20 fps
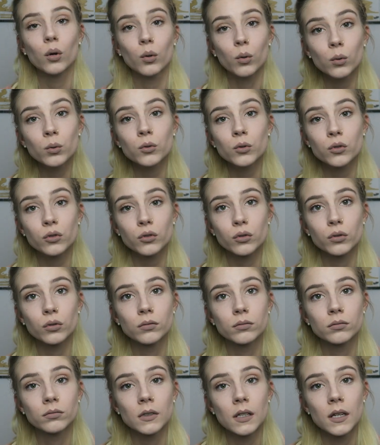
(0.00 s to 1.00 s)
Guds.
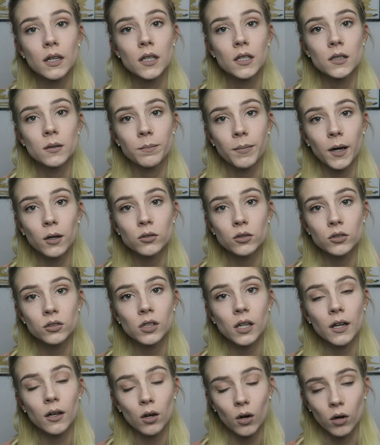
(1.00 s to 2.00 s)
Spelled just
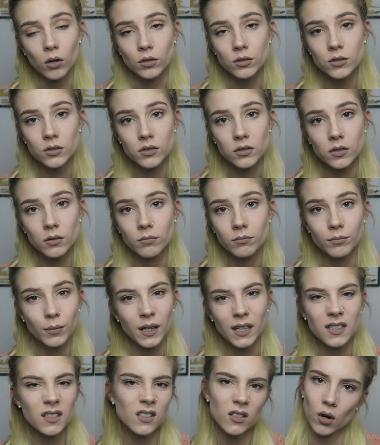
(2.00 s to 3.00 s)
like gods,
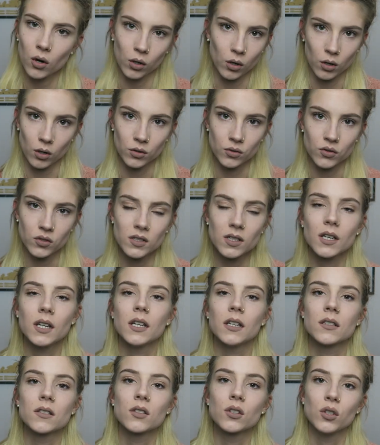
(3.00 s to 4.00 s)
but it's not gods,
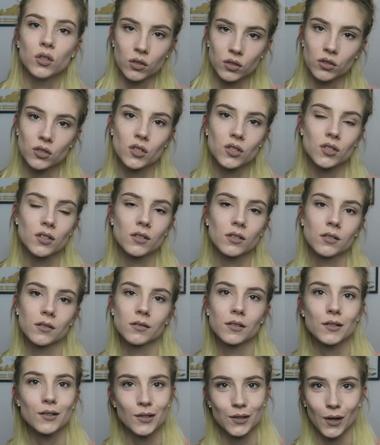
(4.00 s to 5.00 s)
it's goods.
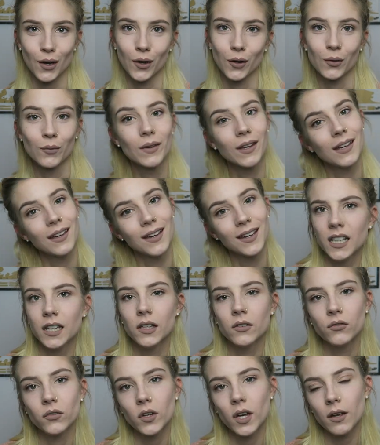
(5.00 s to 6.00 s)
So
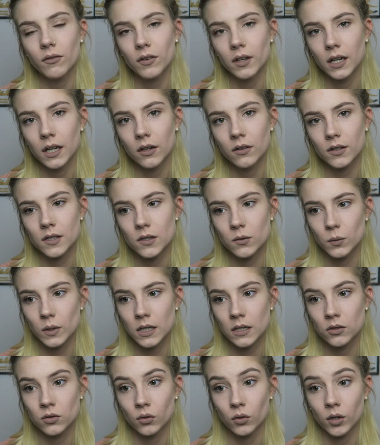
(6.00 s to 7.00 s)
if you ever hear a
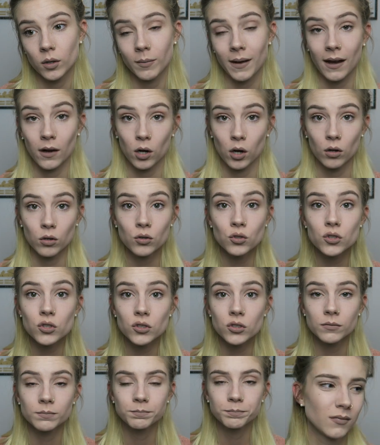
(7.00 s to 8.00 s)
Swede talking about
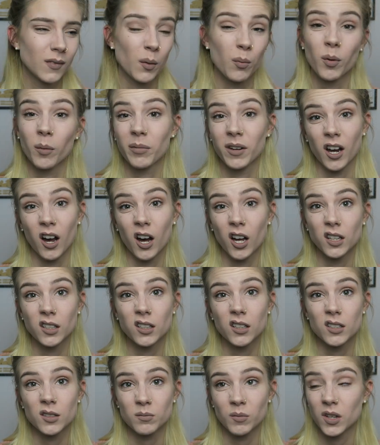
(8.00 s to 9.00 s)
gods, you probably aren't,
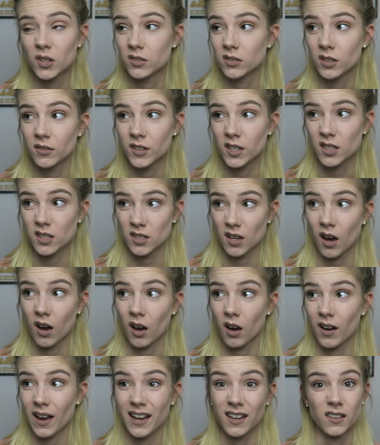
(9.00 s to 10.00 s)
because most of us
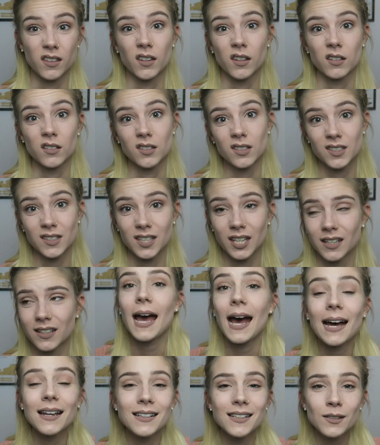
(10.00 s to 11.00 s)
are atheist.
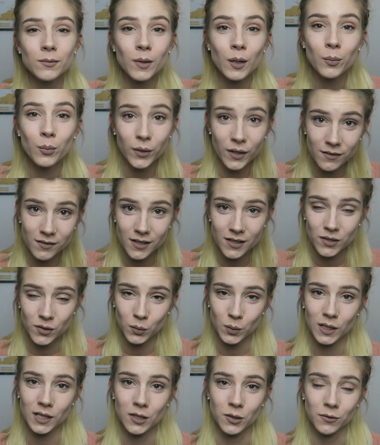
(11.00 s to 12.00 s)
And in my previous
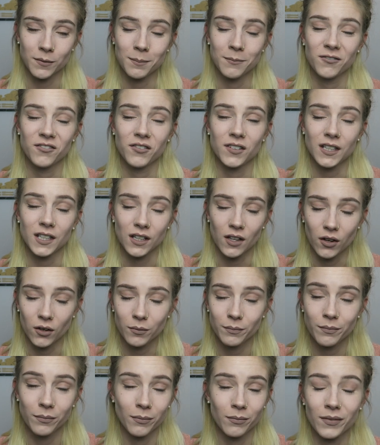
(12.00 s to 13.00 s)
Swedish
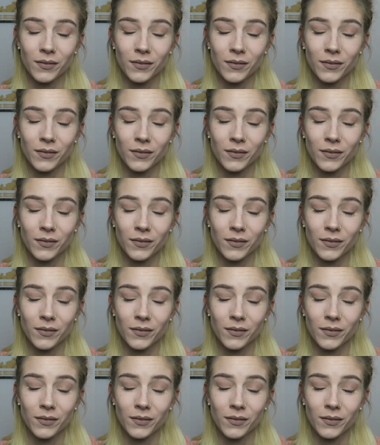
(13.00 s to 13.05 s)
video...